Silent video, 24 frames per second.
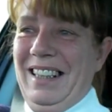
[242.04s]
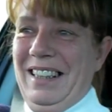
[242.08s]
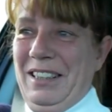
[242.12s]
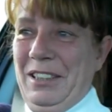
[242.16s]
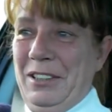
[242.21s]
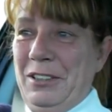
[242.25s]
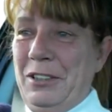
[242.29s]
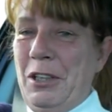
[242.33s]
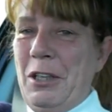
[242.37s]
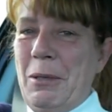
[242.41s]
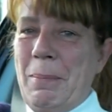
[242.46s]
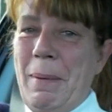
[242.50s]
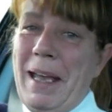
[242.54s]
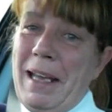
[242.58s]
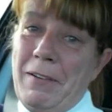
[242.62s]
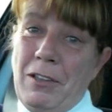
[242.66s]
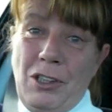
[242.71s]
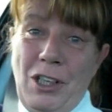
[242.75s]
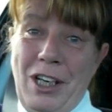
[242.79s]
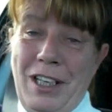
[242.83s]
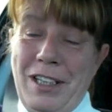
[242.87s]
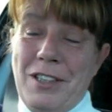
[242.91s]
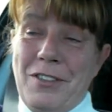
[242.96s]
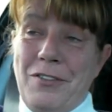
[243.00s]
So the
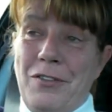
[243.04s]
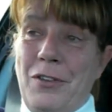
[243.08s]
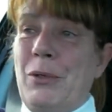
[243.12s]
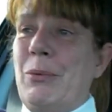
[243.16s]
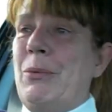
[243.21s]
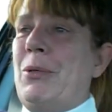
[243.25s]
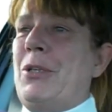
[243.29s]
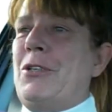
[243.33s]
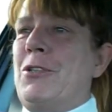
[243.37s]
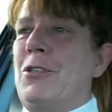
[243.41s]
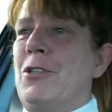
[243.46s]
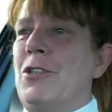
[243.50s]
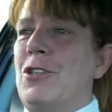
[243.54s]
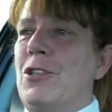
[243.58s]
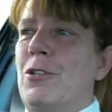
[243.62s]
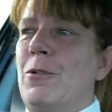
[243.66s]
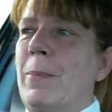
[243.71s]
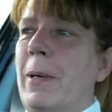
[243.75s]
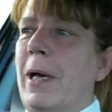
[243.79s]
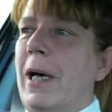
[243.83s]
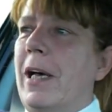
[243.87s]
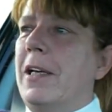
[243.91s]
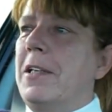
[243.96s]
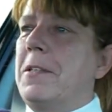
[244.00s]
bank transfer wasn't too
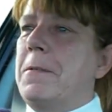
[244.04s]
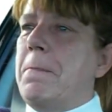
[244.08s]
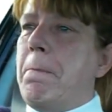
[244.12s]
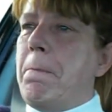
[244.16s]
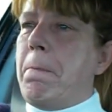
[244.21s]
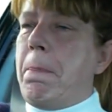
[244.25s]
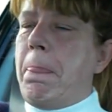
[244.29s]
bad.